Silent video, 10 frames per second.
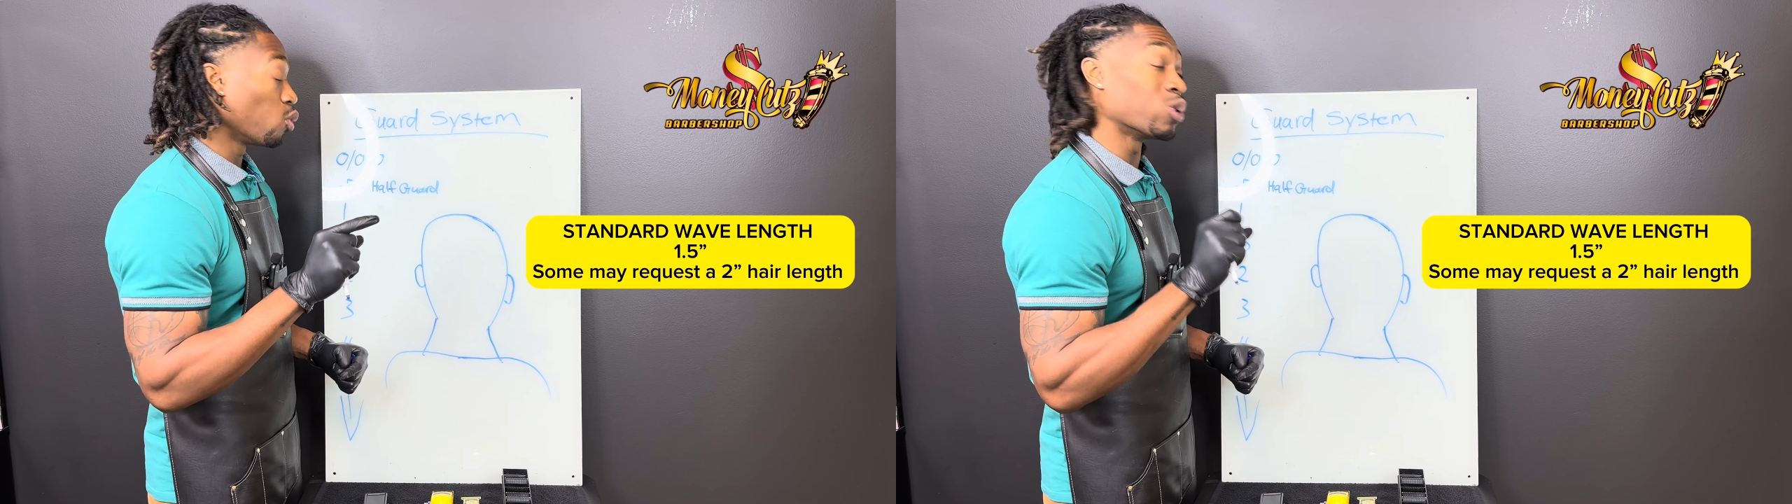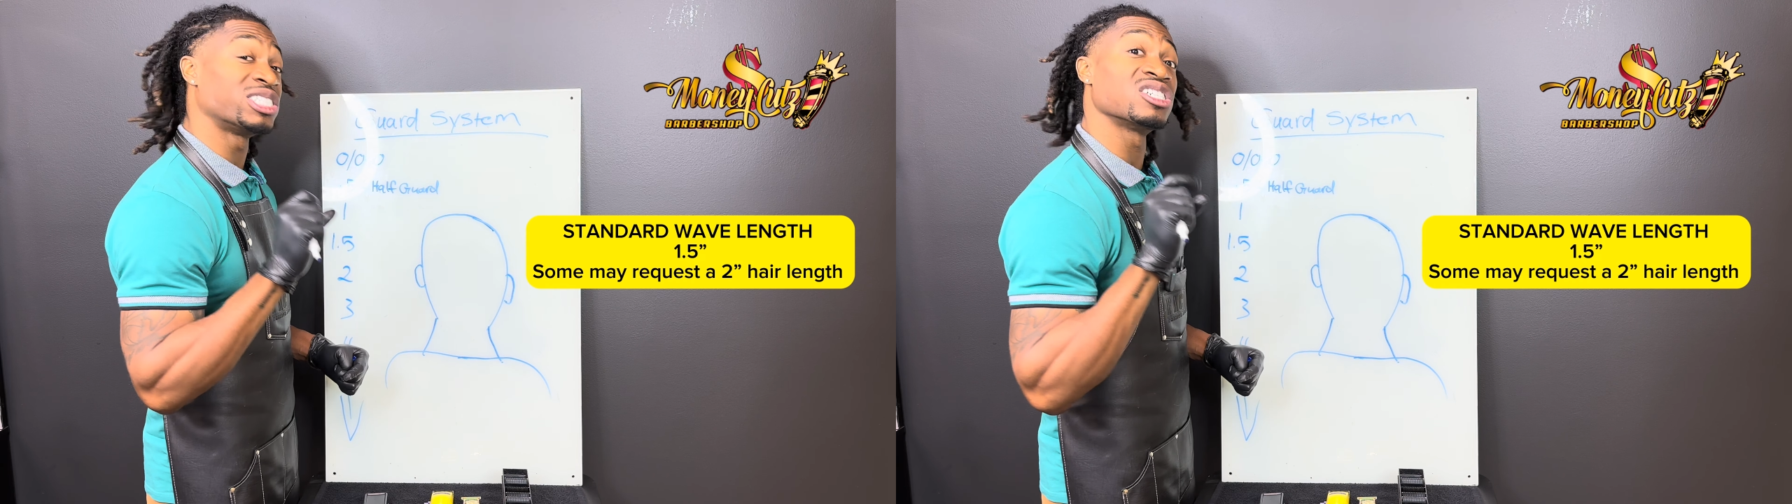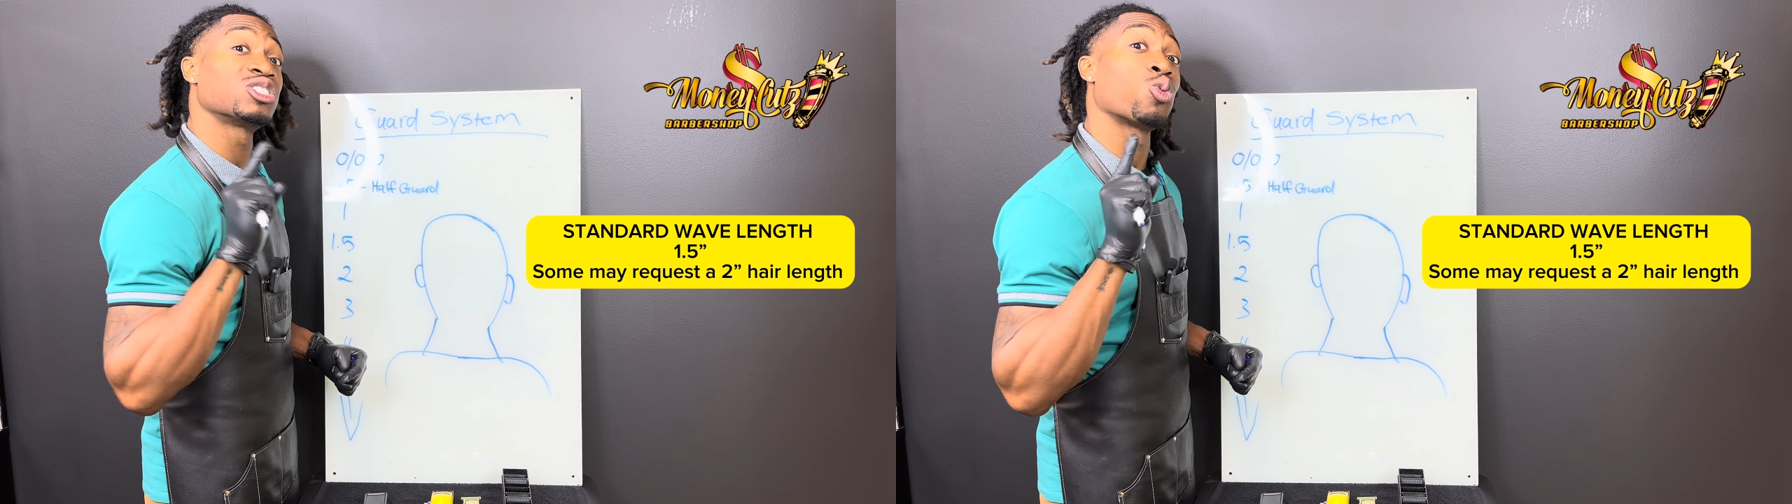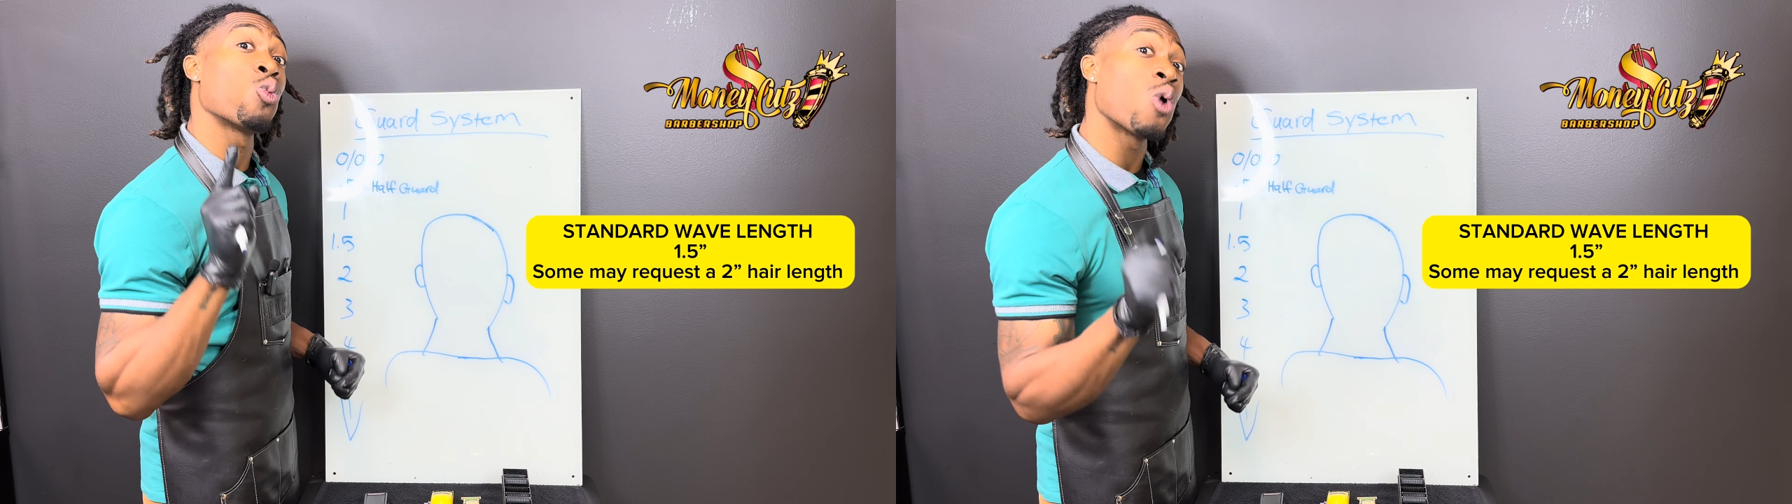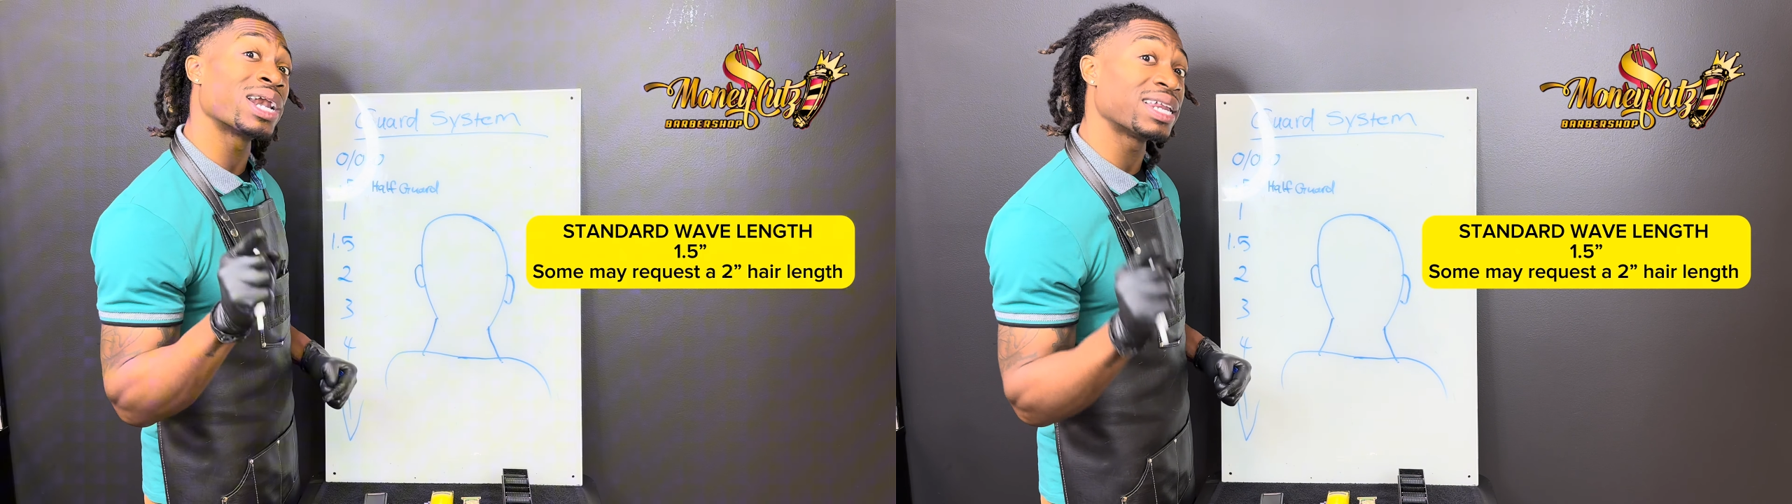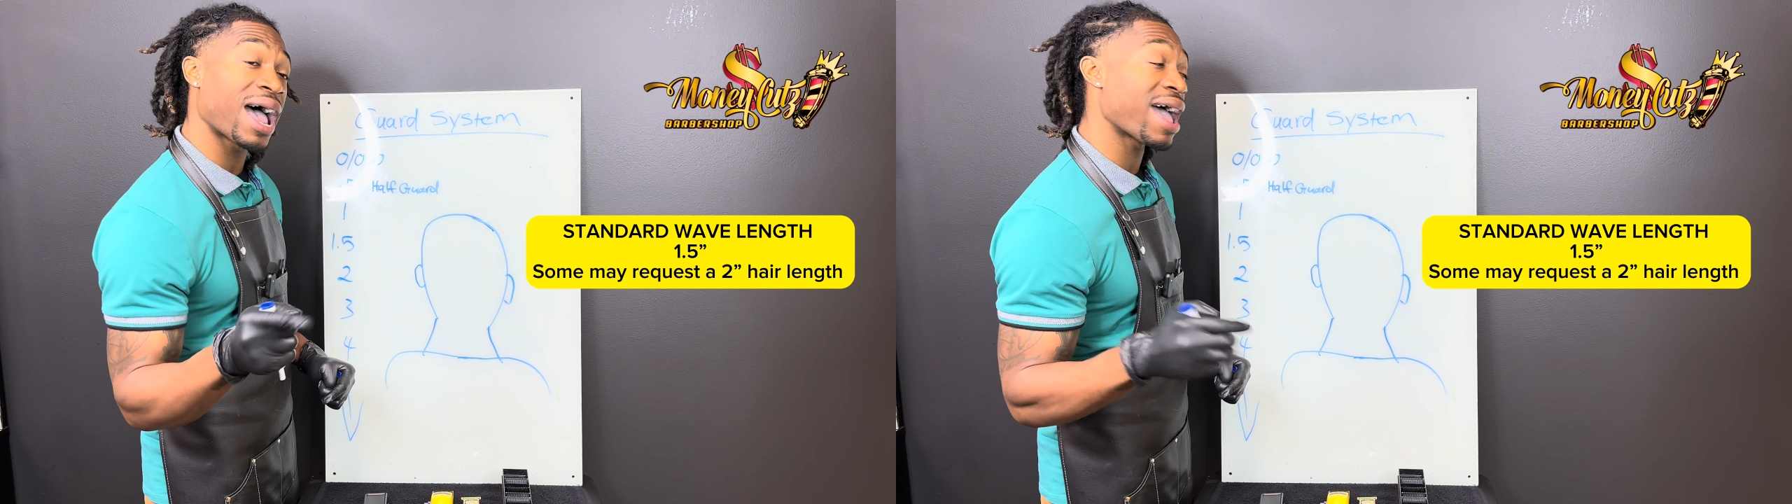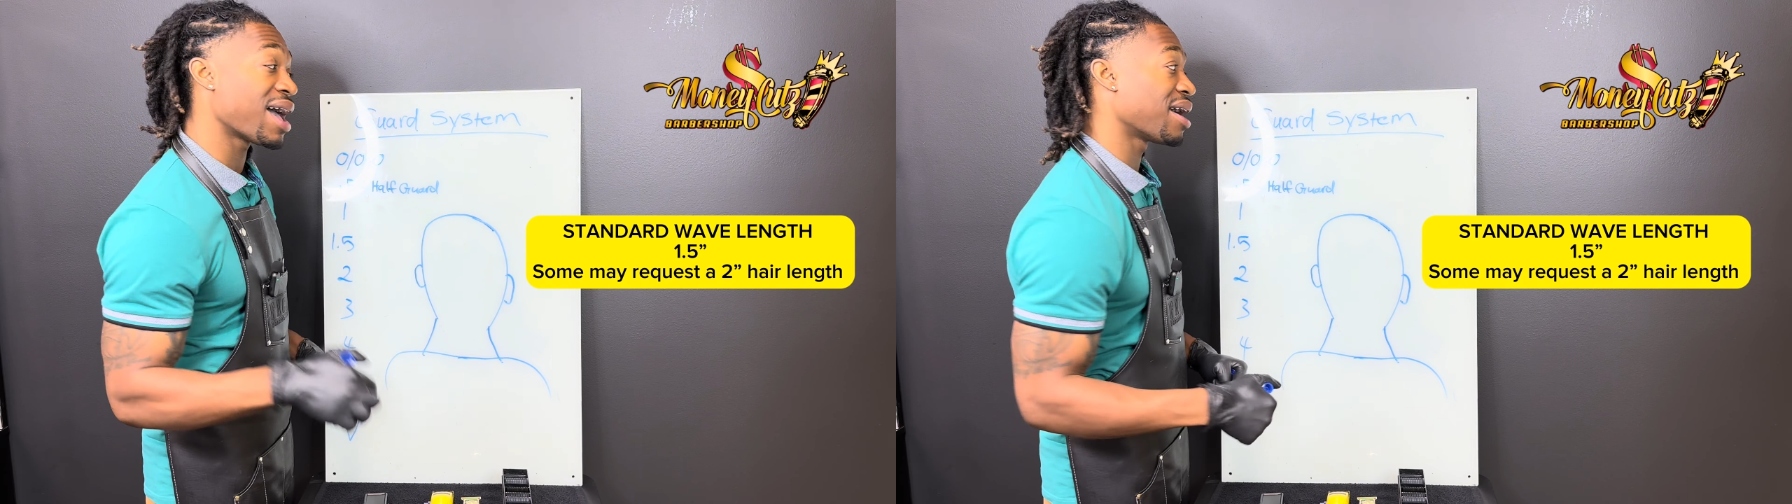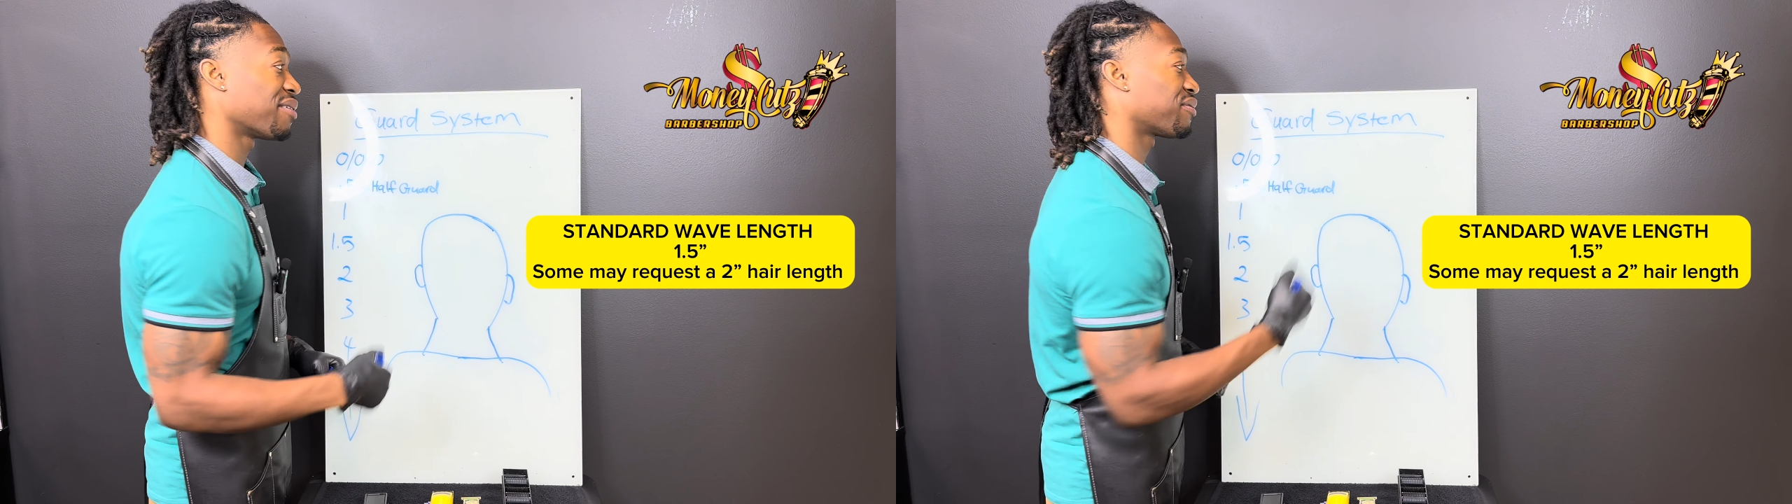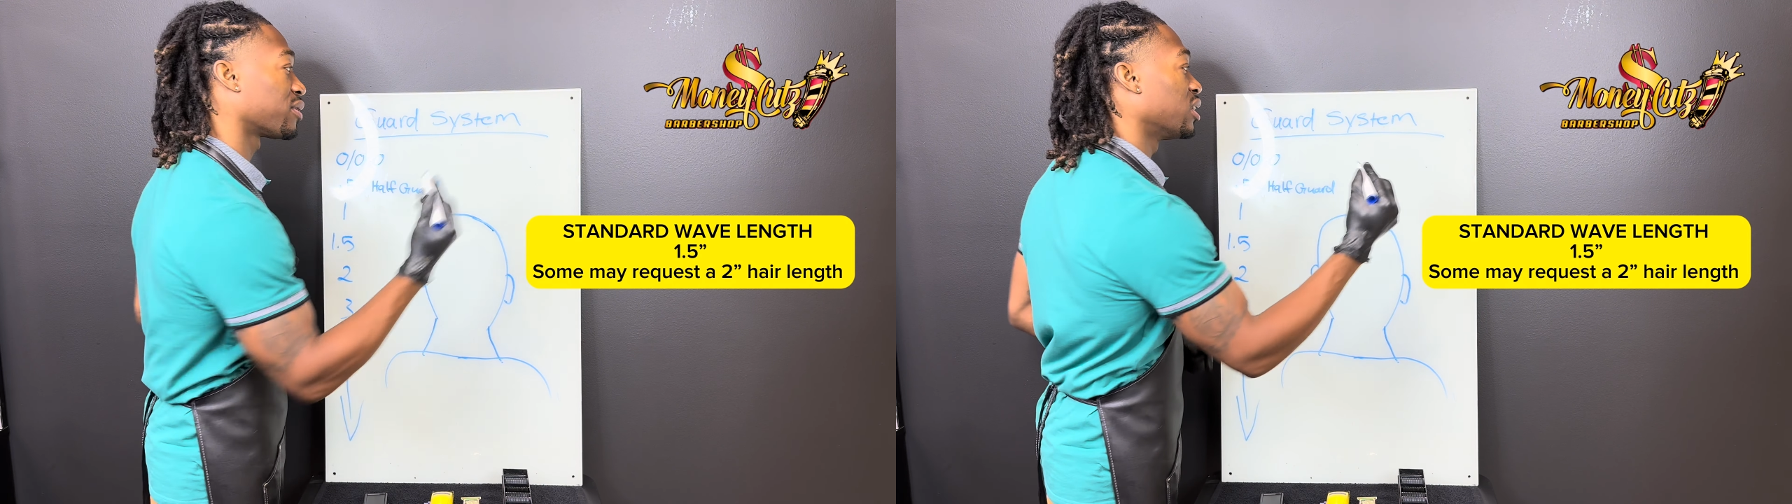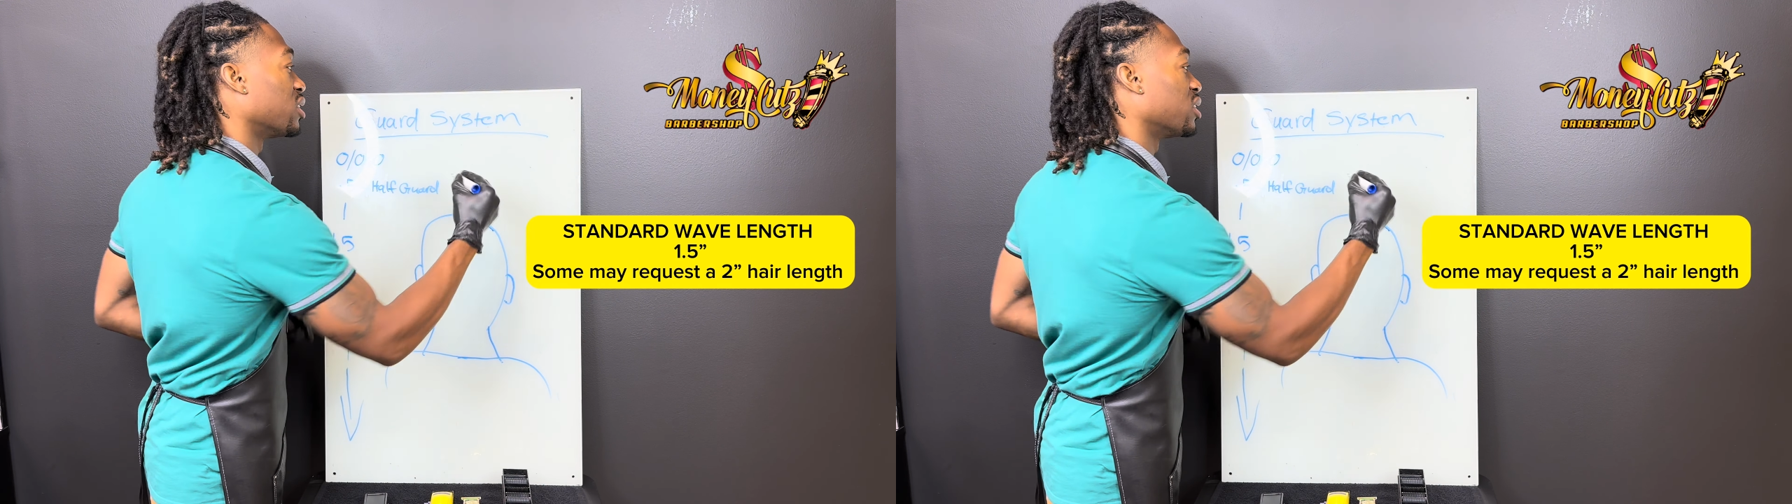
which is 1.5.